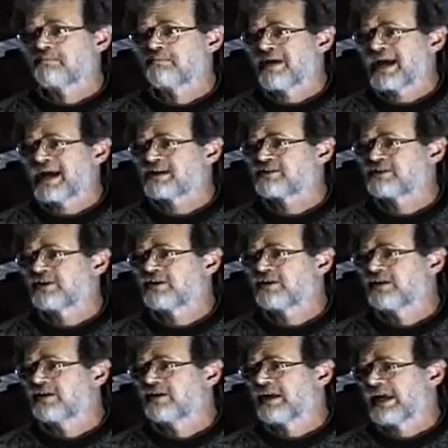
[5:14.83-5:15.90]
matter,
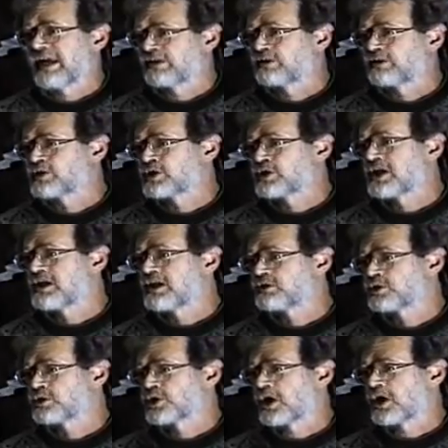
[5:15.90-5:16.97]
energy,
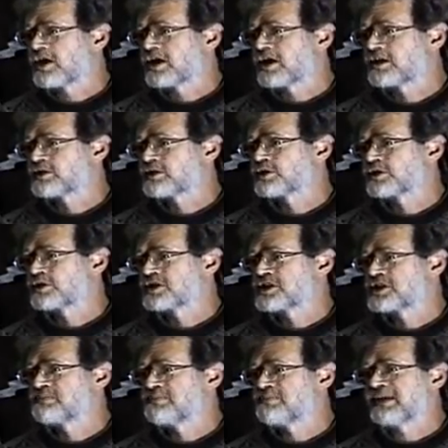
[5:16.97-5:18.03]
charge,
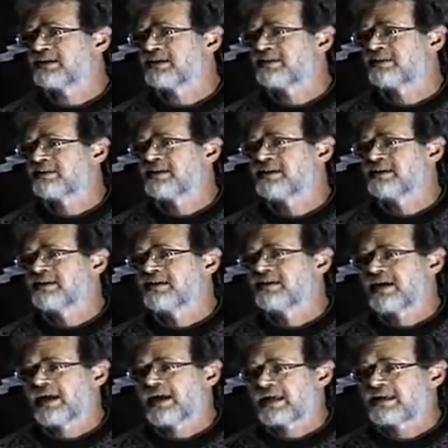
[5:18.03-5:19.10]
spin,
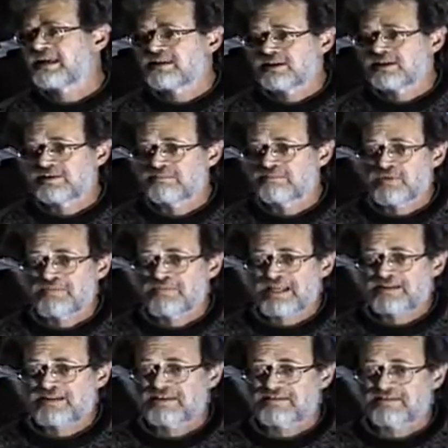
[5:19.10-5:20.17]
angular
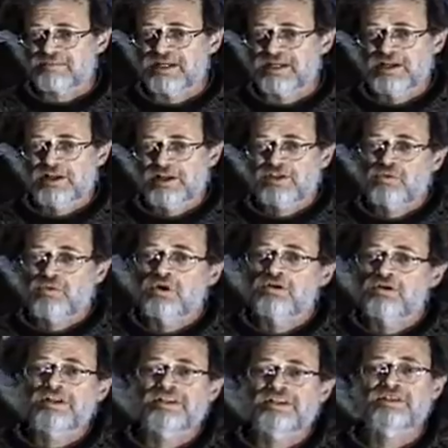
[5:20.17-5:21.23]
momentum. The
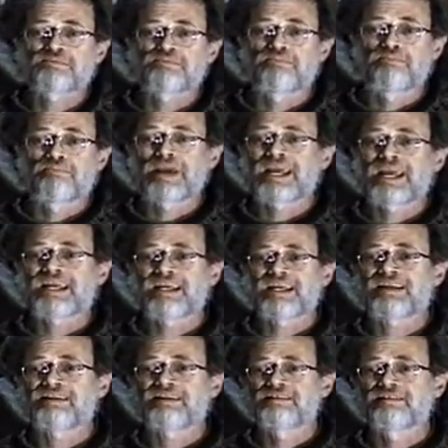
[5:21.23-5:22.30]
world is
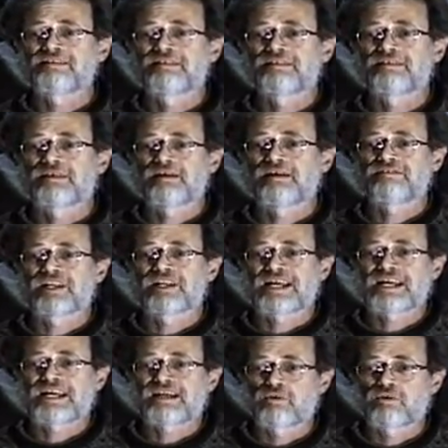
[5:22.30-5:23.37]
made of
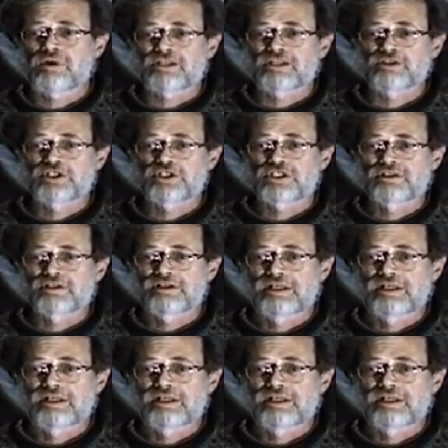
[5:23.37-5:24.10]
language.